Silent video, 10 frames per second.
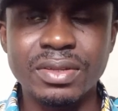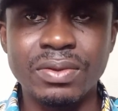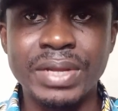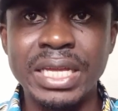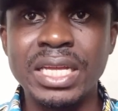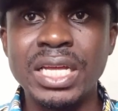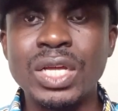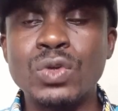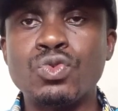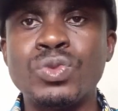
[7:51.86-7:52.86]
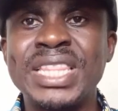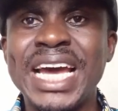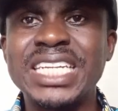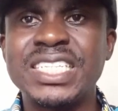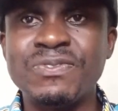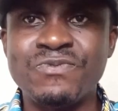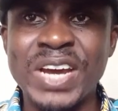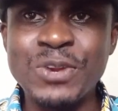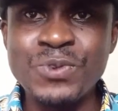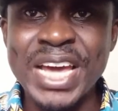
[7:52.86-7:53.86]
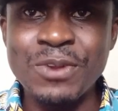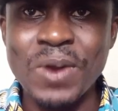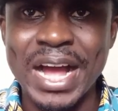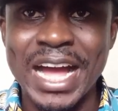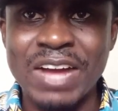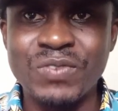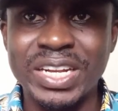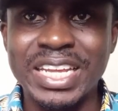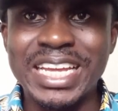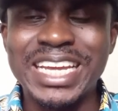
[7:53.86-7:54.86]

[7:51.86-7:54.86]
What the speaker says: Okay, so that value that you are having,